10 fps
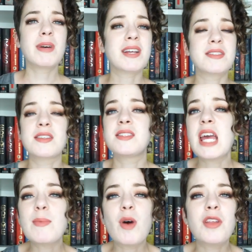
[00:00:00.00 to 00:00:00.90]
because it's the
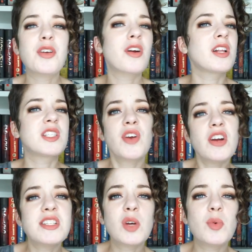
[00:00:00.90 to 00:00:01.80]
same author and it's
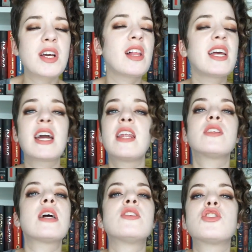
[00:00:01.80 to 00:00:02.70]
fairy tale retelling and
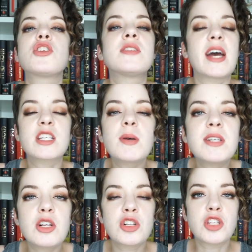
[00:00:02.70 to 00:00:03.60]
it's just the
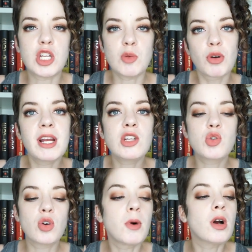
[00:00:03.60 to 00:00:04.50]
expectations that you bring
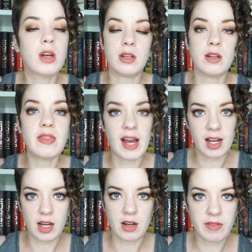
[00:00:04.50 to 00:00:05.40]
into a book and that
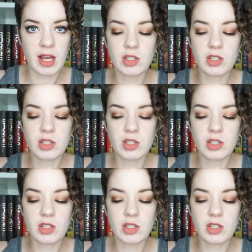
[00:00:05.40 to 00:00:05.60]
kind of thing.